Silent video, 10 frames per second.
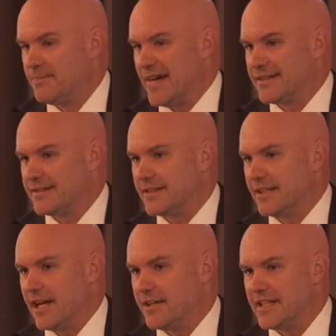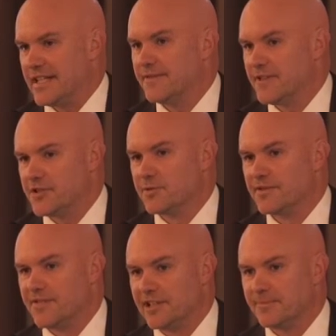But, you know, the individual
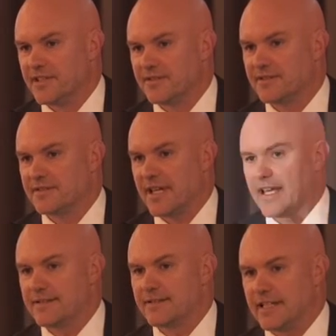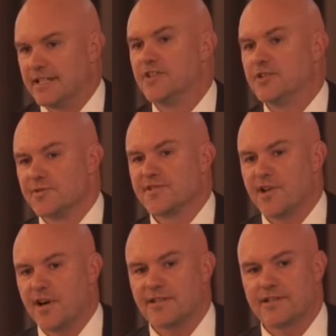developments as individual
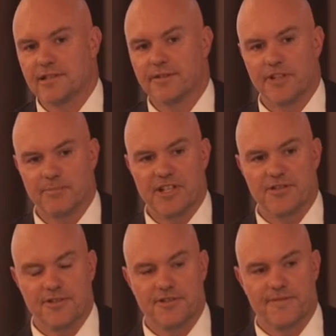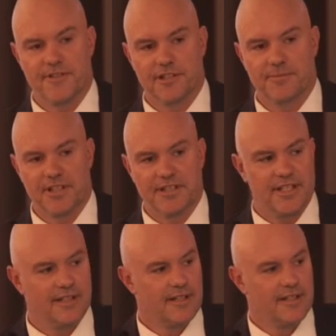sites delivering mixed-use development in
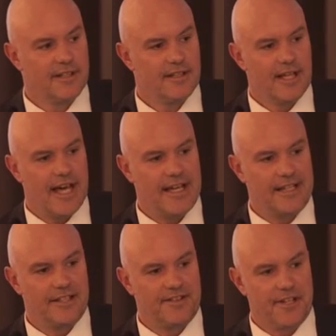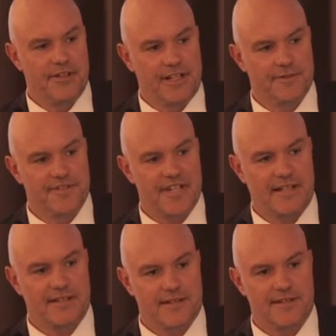the, uh, in the theoretical
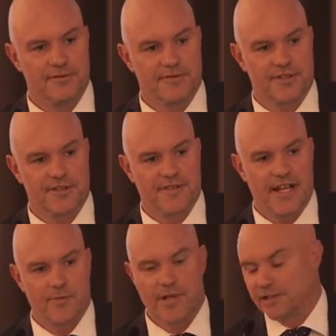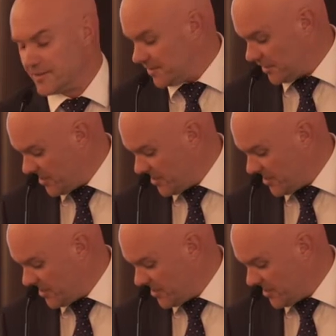sense are still sort of uh, relatively